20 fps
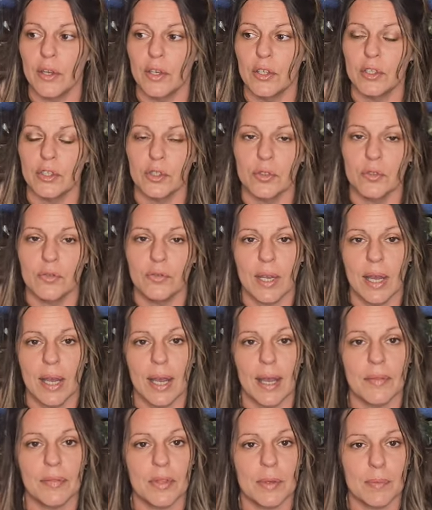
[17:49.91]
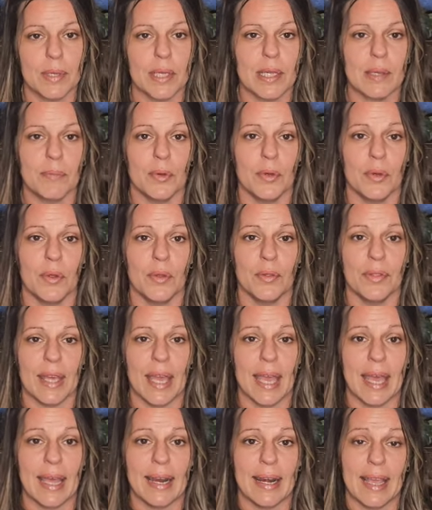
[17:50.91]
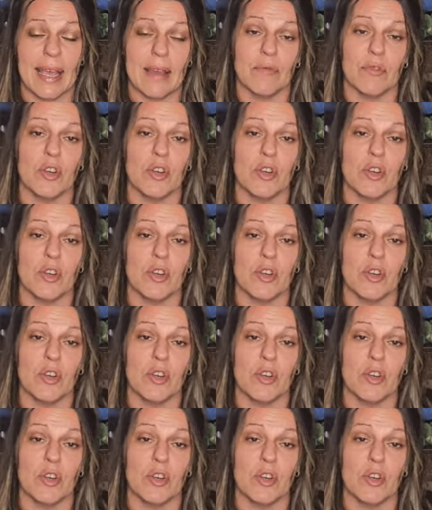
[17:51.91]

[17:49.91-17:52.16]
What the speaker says: You've got the people that have